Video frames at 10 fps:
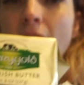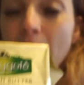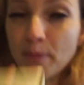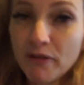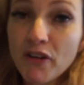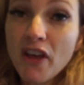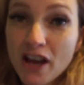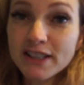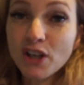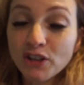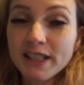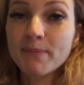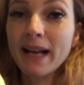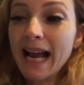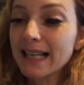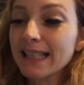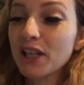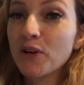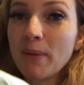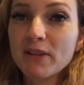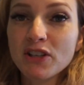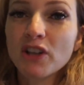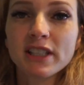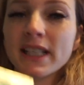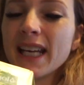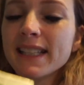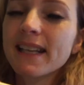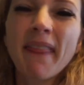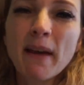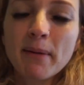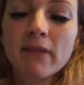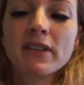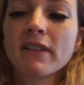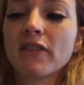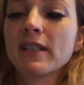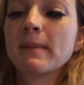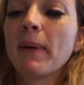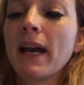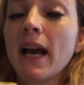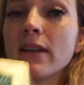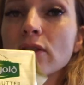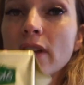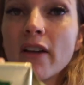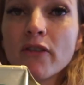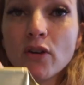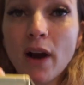I prefer the unsalted, but I accidentally grabbed the salted. It's not that big of a difference, but I love